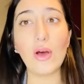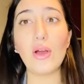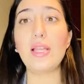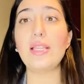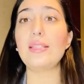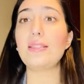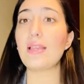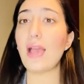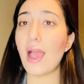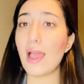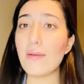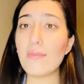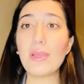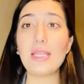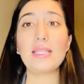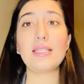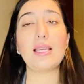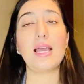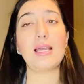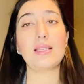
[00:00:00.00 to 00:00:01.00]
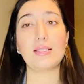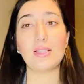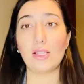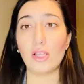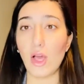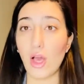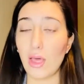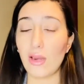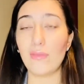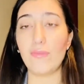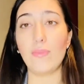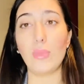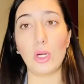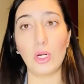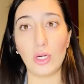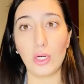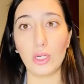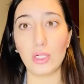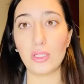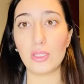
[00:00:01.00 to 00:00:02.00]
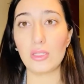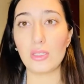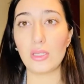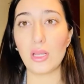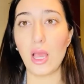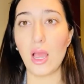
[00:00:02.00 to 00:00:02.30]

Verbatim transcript: And diamond has a lot of perks.